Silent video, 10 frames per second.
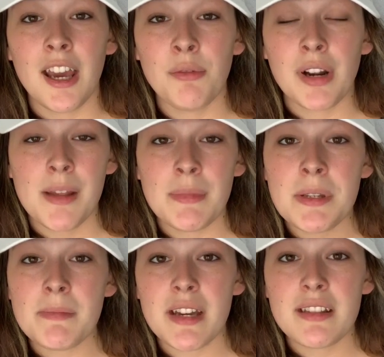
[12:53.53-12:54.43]
And what I
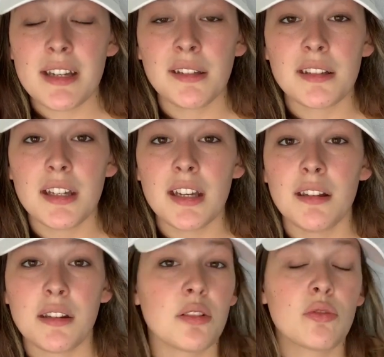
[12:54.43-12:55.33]
mean by this
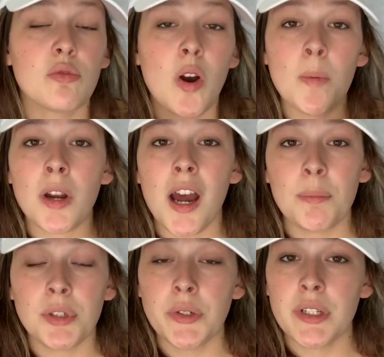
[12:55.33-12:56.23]
is there's no more
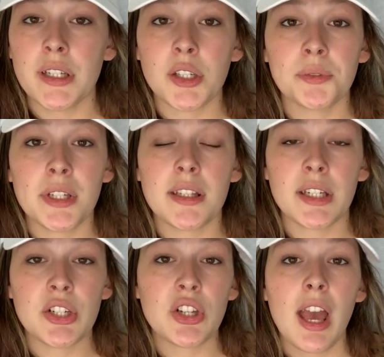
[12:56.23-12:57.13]
opportunities to
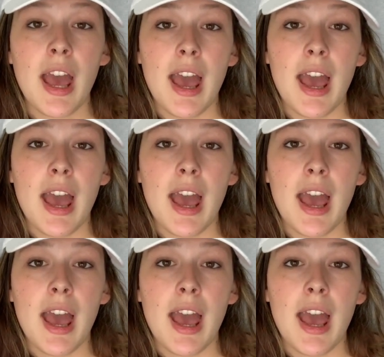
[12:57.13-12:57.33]
research